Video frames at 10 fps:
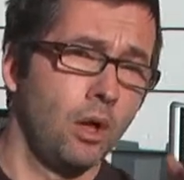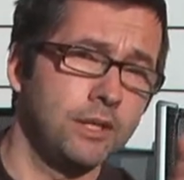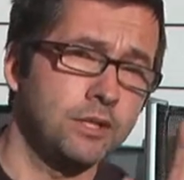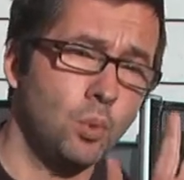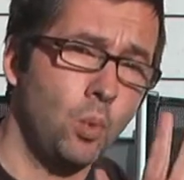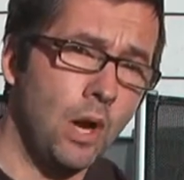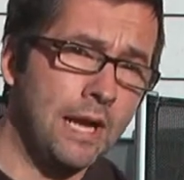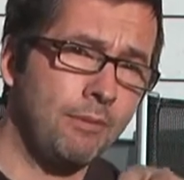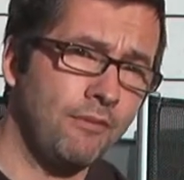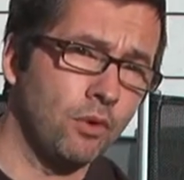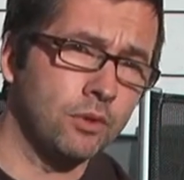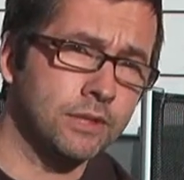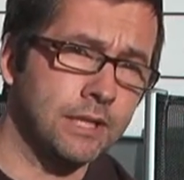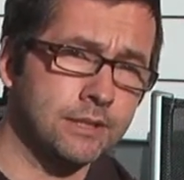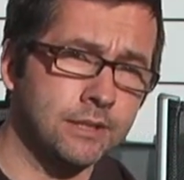This is way before the
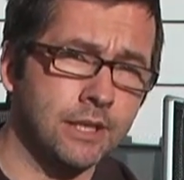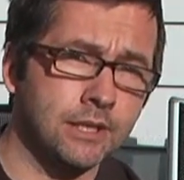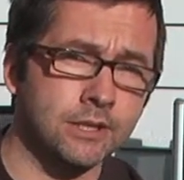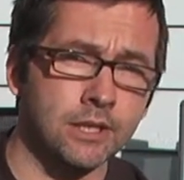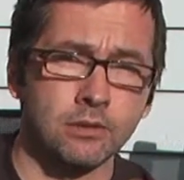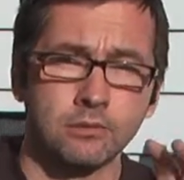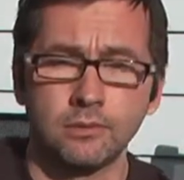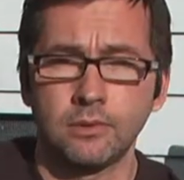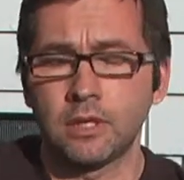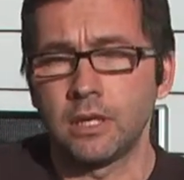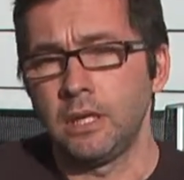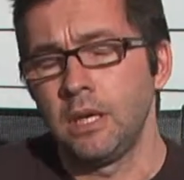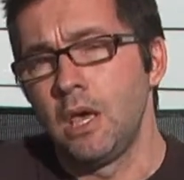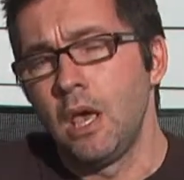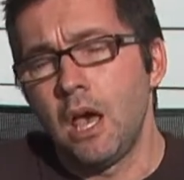days of DHL. Okay,
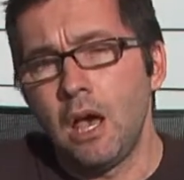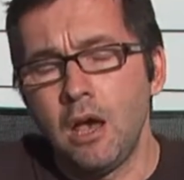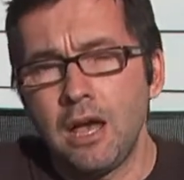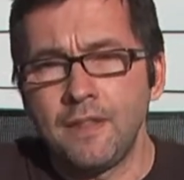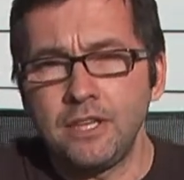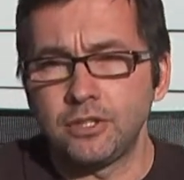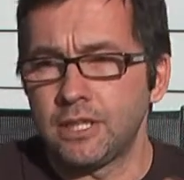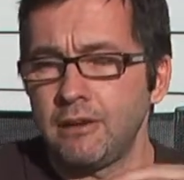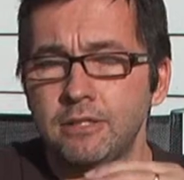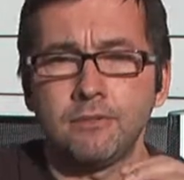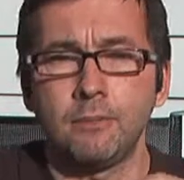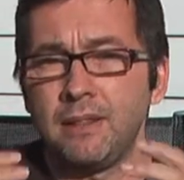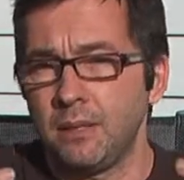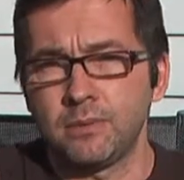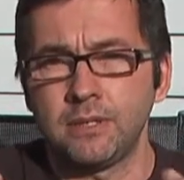and they used to carry stuff
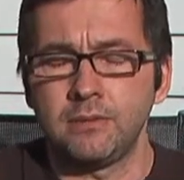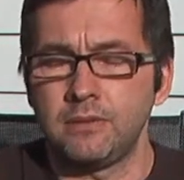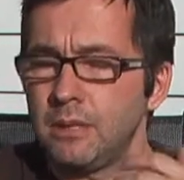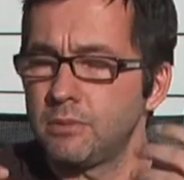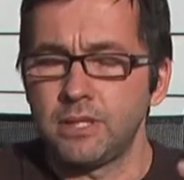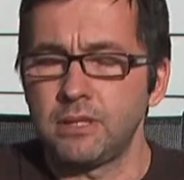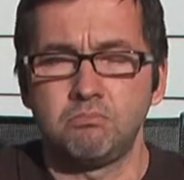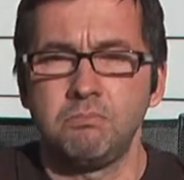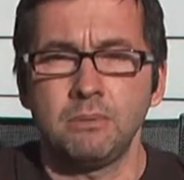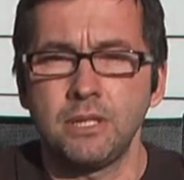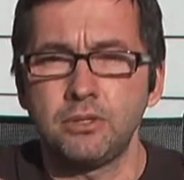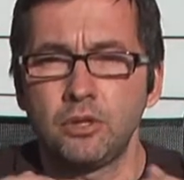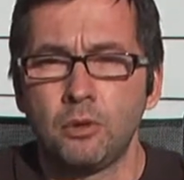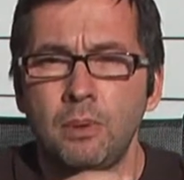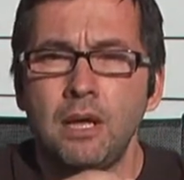about. That was their
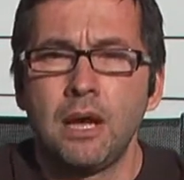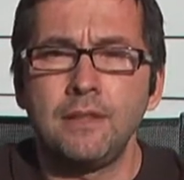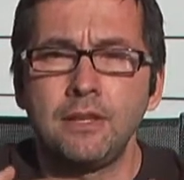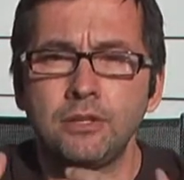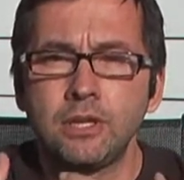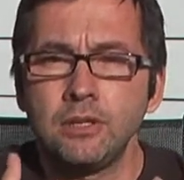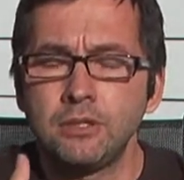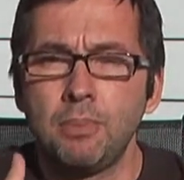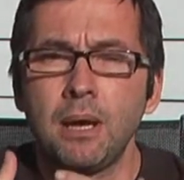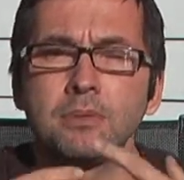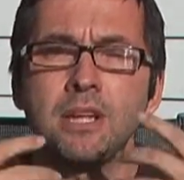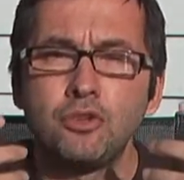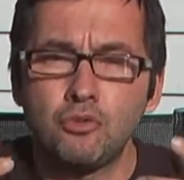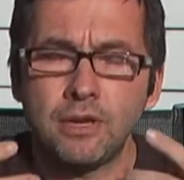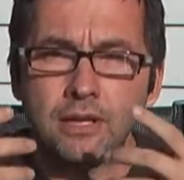job. And they used to go into pubs
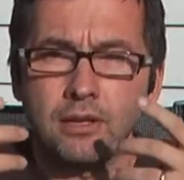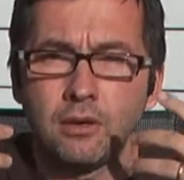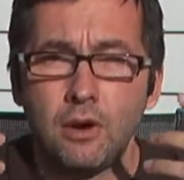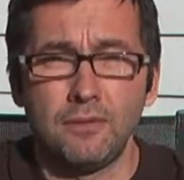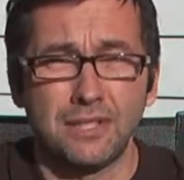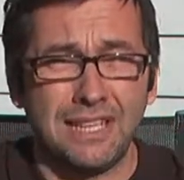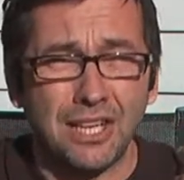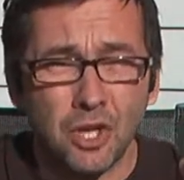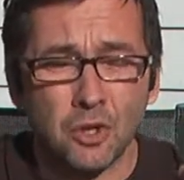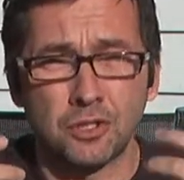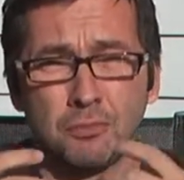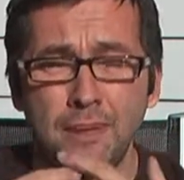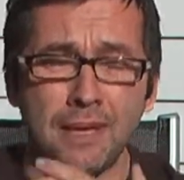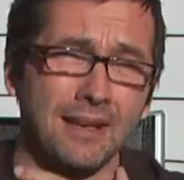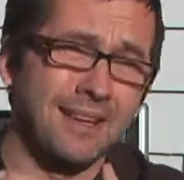and drink, obviously, lots of
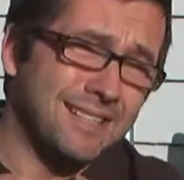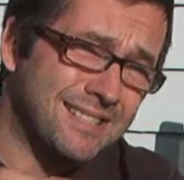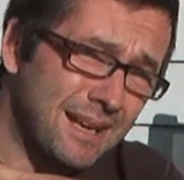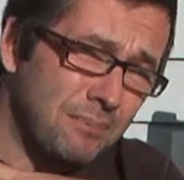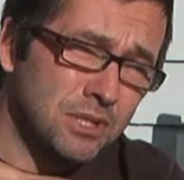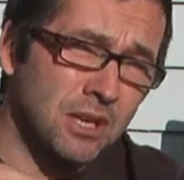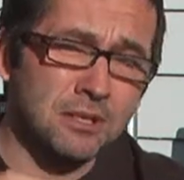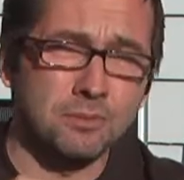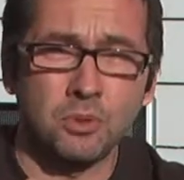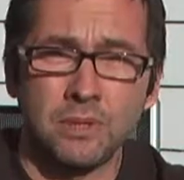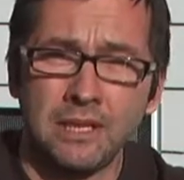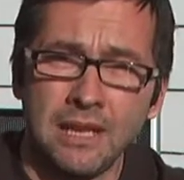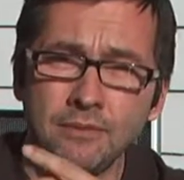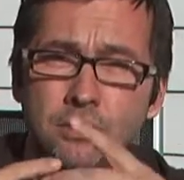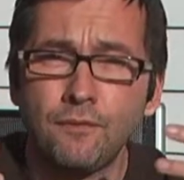beer. Sometimes between
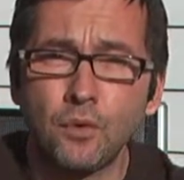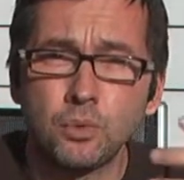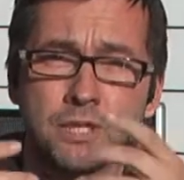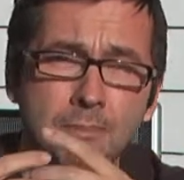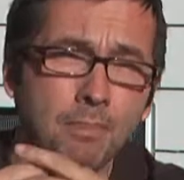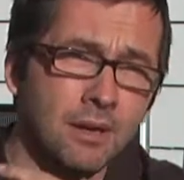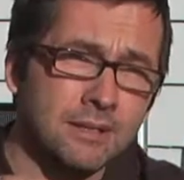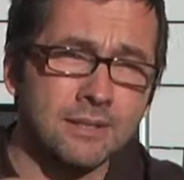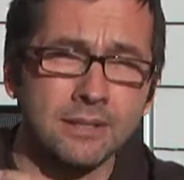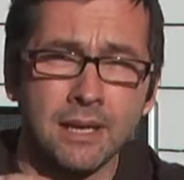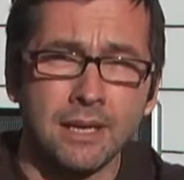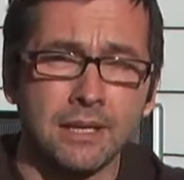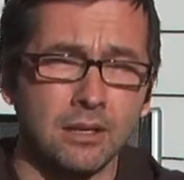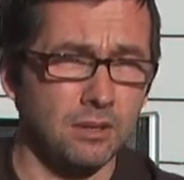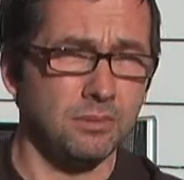11 to 14 pints a
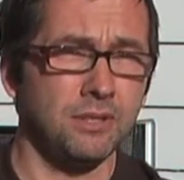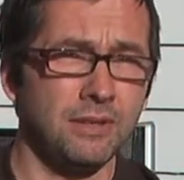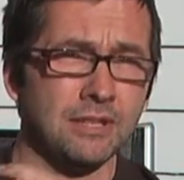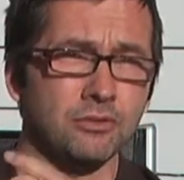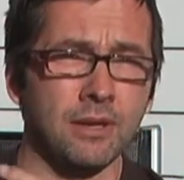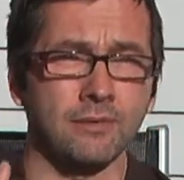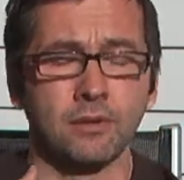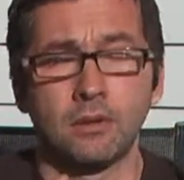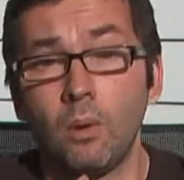day. Who would do that, Trev?